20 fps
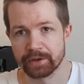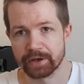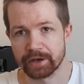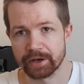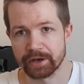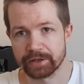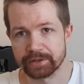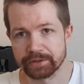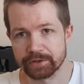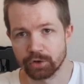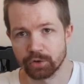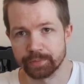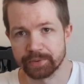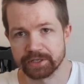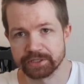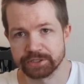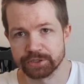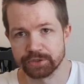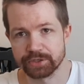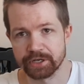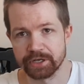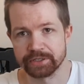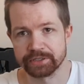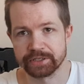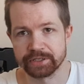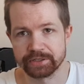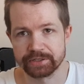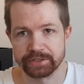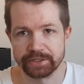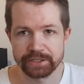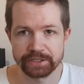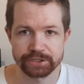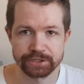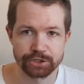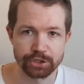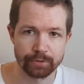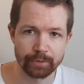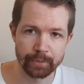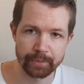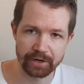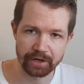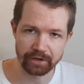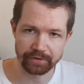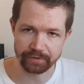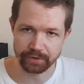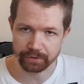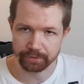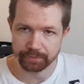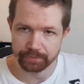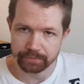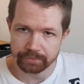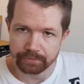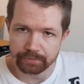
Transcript: And hope I see you again in next German beer review.